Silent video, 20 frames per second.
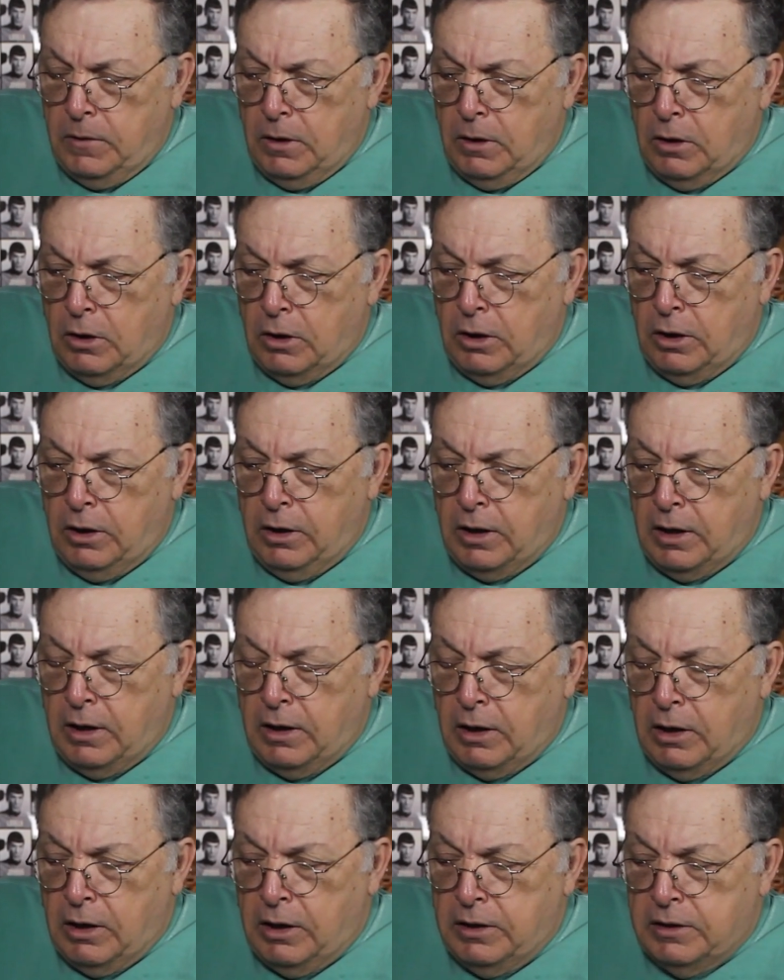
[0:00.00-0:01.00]
on uh,
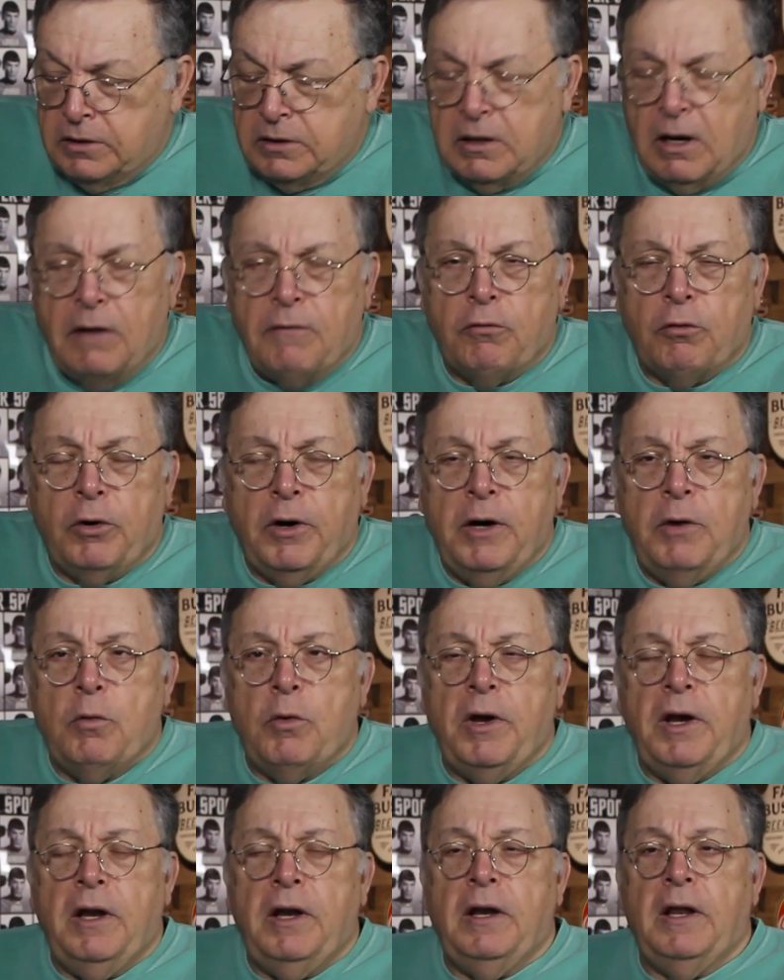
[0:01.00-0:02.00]
on Discovery
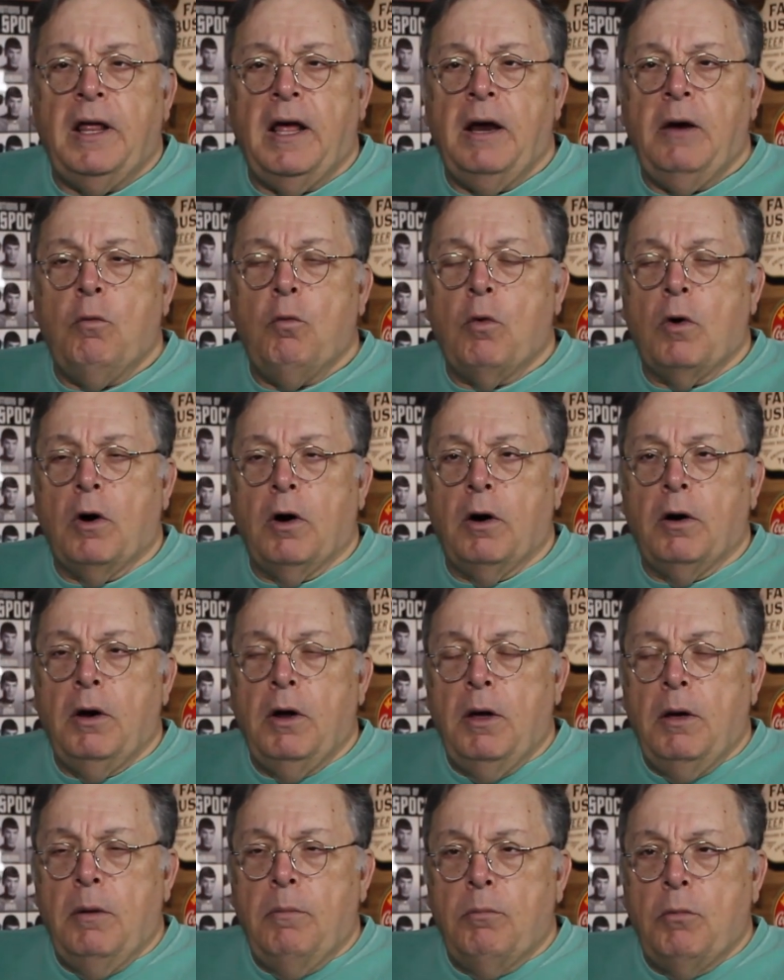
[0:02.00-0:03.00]
when they were
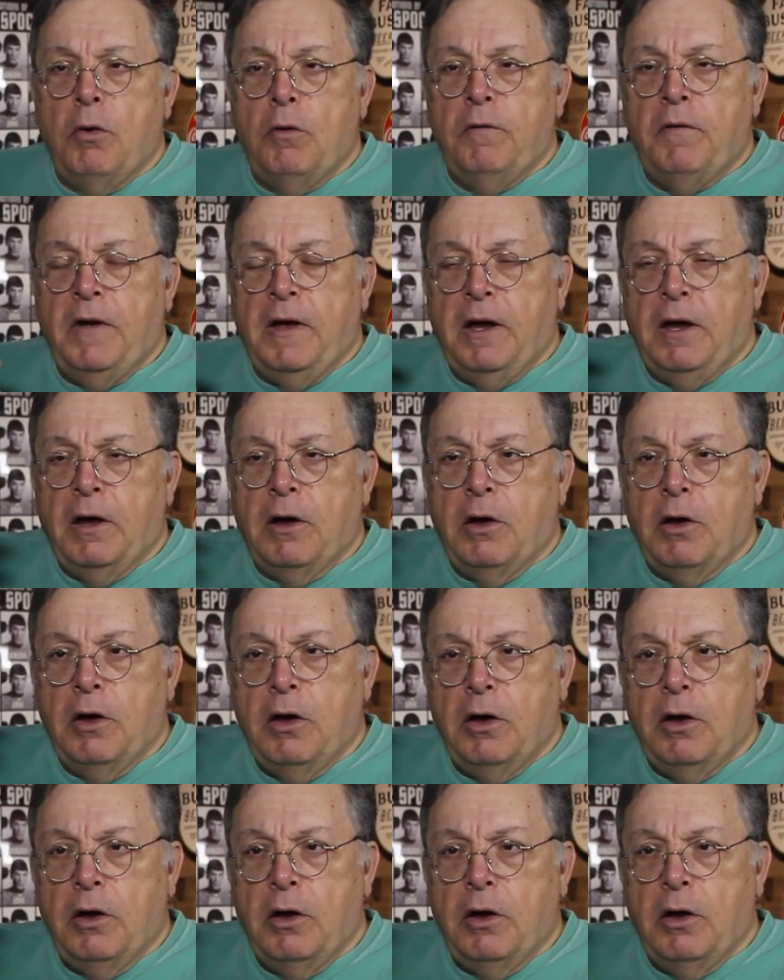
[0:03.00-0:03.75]
moving